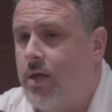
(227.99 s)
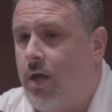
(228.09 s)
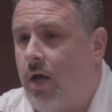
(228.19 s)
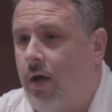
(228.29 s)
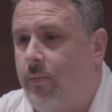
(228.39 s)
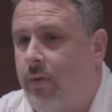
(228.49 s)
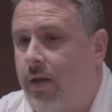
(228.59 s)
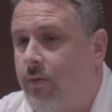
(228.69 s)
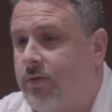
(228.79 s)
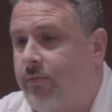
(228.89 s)

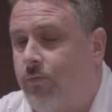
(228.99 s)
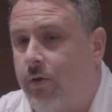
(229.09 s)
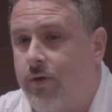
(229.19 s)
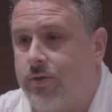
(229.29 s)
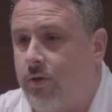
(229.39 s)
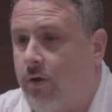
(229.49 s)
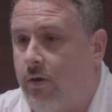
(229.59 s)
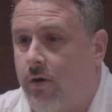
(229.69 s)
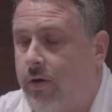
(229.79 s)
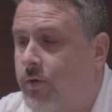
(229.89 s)
And he was a 4-year
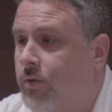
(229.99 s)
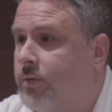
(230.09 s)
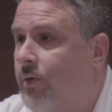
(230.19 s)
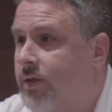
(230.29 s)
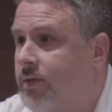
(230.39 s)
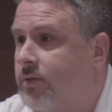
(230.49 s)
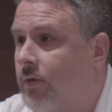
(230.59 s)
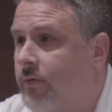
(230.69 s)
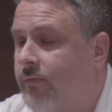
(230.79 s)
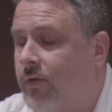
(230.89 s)
starter and huge presence
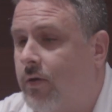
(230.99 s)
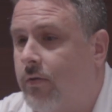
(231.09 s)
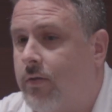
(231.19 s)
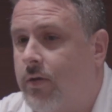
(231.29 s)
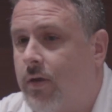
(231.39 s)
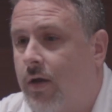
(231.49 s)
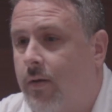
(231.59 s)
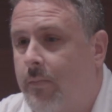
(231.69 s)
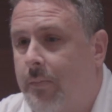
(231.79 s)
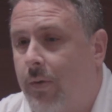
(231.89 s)
on the field.
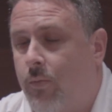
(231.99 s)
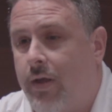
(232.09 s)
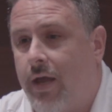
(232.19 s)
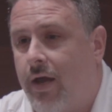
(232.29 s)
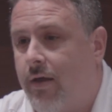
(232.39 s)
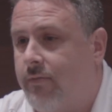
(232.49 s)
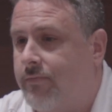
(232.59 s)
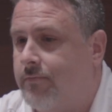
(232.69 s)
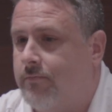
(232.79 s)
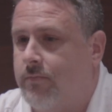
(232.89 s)
But we
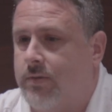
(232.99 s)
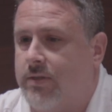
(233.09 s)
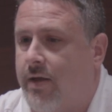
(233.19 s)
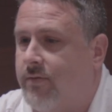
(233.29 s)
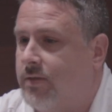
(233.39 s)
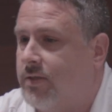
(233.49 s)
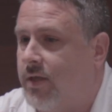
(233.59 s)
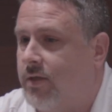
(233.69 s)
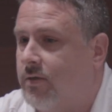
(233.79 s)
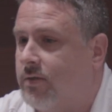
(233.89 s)
have 7
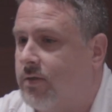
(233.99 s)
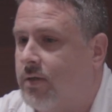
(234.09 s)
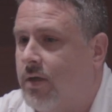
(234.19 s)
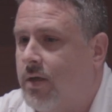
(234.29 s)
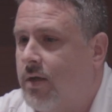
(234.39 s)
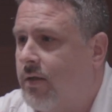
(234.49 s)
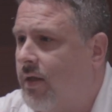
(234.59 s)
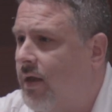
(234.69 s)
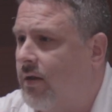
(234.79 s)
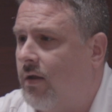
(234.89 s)
seniors
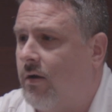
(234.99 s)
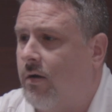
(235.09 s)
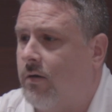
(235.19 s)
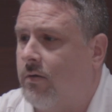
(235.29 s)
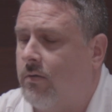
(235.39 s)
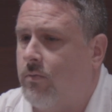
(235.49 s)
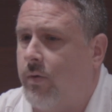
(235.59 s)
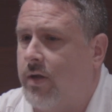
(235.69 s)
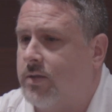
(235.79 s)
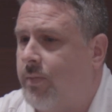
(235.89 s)
that
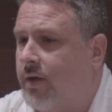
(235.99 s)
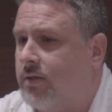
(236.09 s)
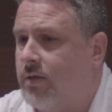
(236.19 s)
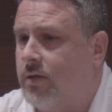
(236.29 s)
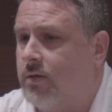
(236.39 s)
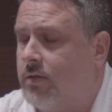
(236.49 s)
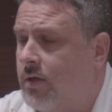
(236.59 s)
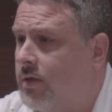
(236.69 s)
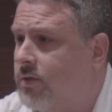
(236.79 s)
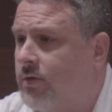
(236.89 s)
we expect
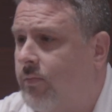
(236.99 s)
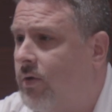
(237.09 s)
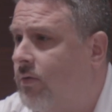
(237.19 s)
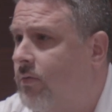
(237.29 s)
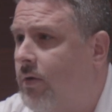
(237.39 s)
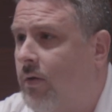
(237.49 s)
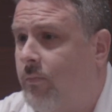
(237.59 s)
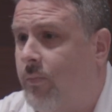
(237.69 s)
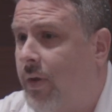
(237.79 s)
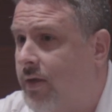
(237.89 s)
to contribute
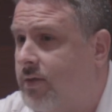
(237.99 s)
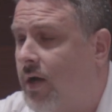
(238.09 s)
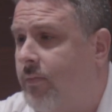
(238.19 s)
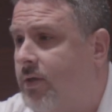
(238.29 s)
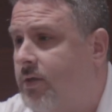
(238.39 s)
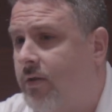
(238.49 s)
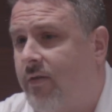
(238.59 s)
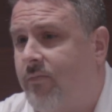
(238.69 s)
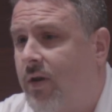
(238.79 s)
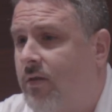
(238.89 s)
big time this year.
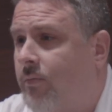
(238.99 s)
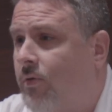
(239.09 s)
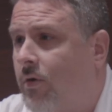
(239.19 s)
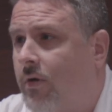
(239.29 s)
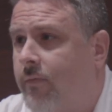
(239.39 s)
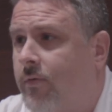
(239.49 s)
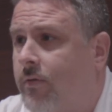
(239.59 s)
They've been in the program for